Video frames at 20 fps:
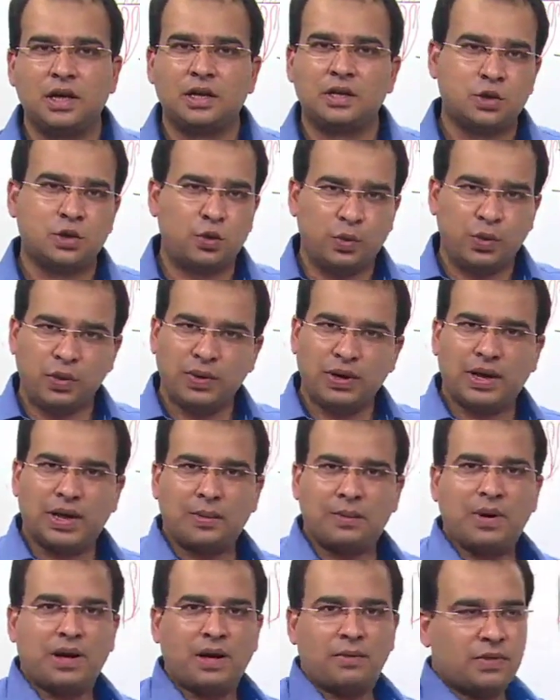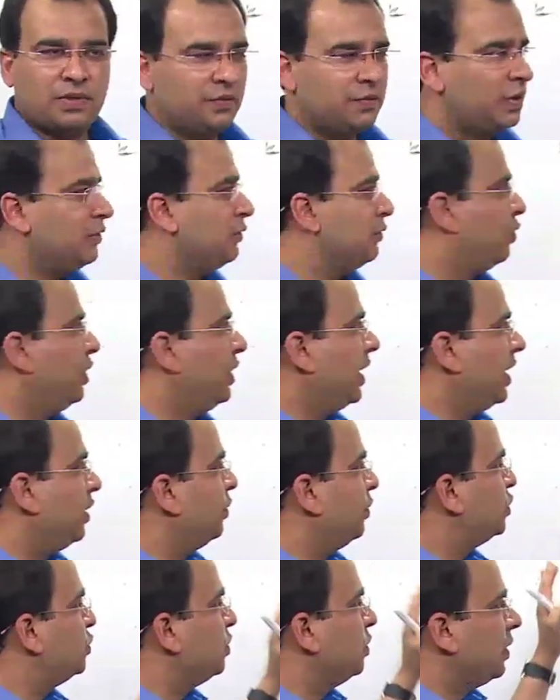So we will keep one full day
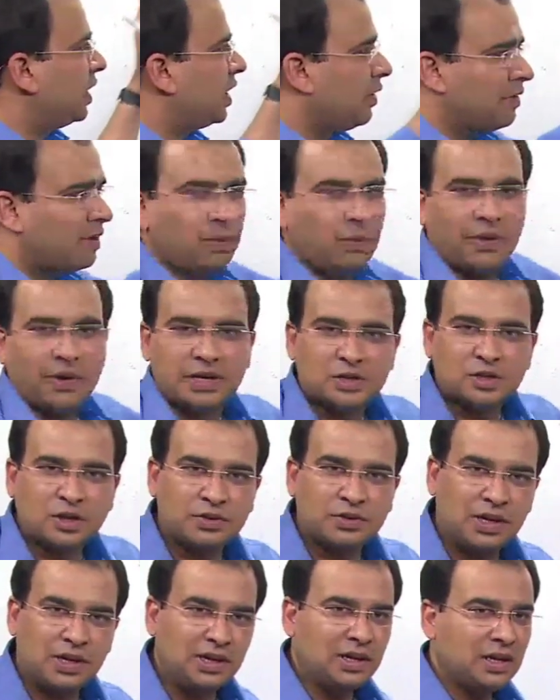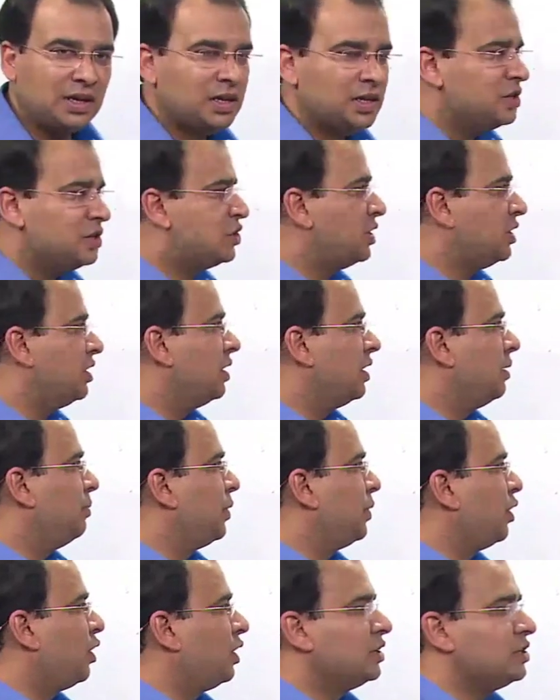in which we will cover up the rest of the general
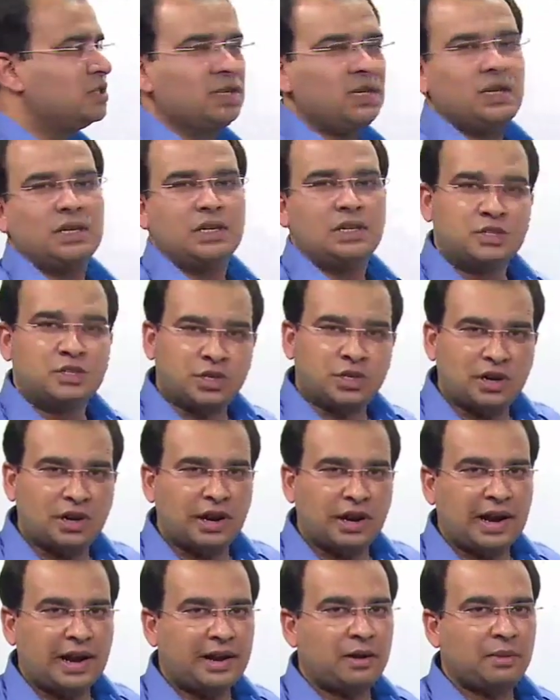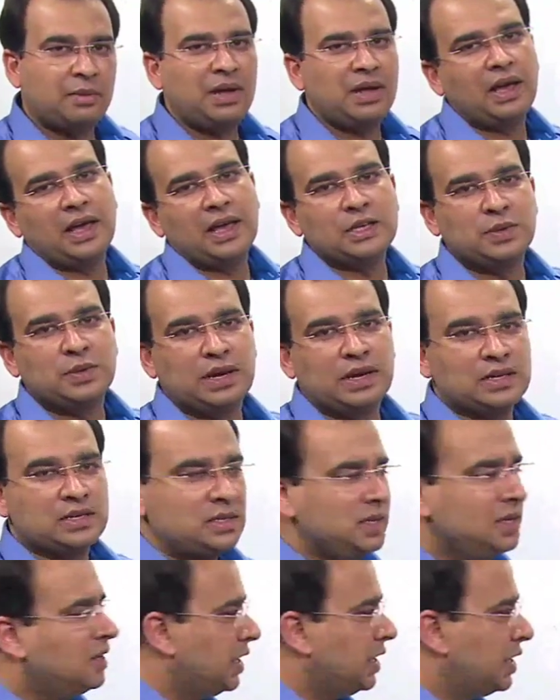embryology, general anatomy, as well as
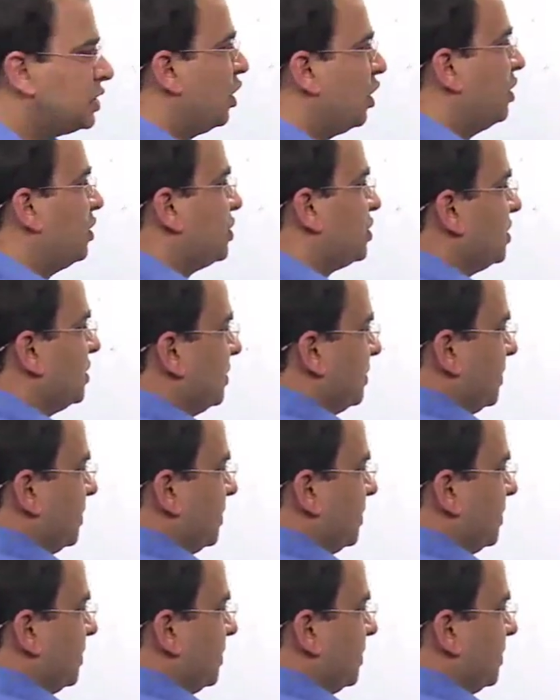the histology.